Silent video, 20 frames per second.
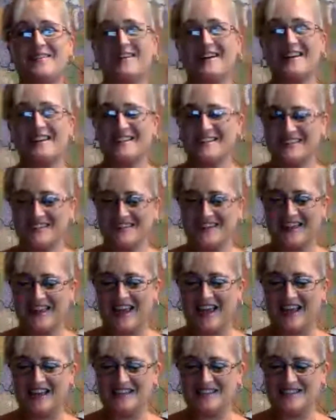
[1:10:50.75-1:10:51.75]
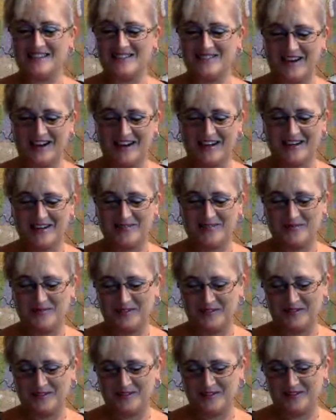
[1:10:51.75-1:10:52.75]
What is a
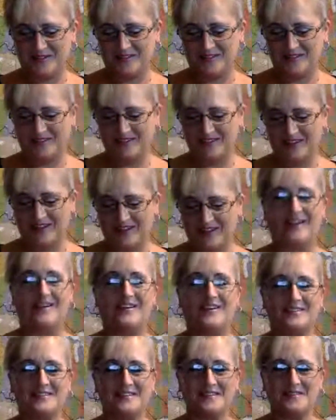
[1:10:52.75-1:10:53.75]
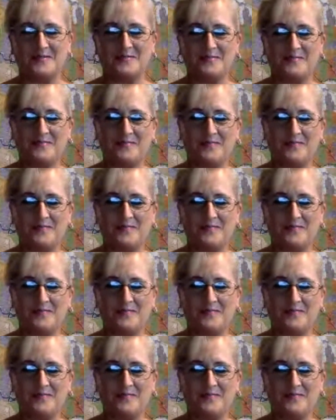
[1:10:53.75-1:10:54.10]
castrated bull called?